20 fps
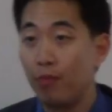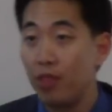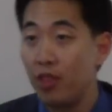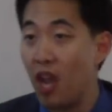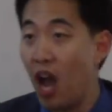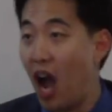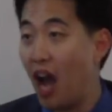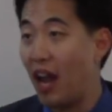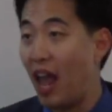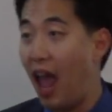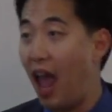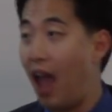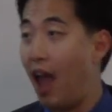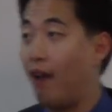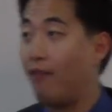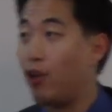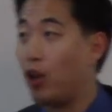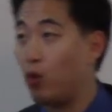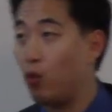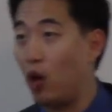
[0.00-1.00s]
Not
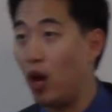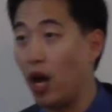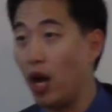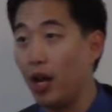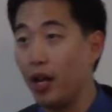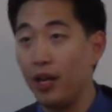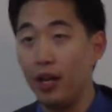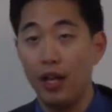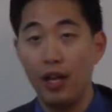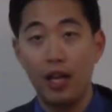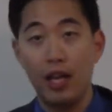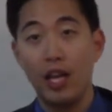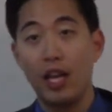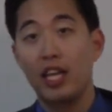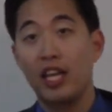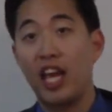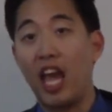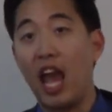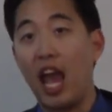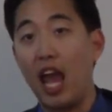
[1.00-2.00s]
everyone
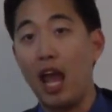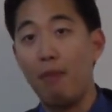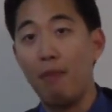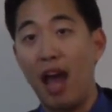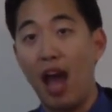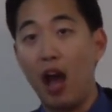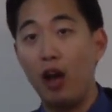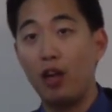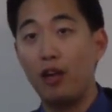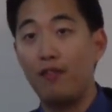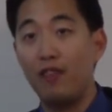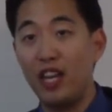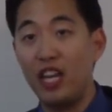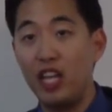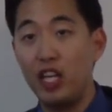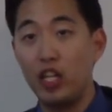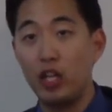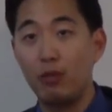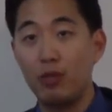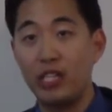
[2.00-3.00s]
came out of
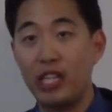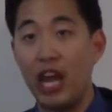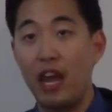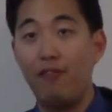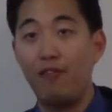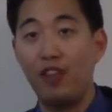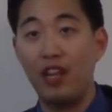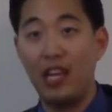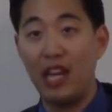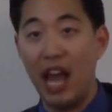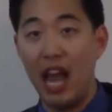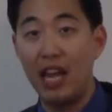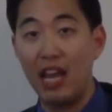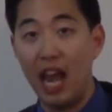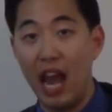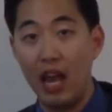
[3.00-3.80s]
Egypt safely and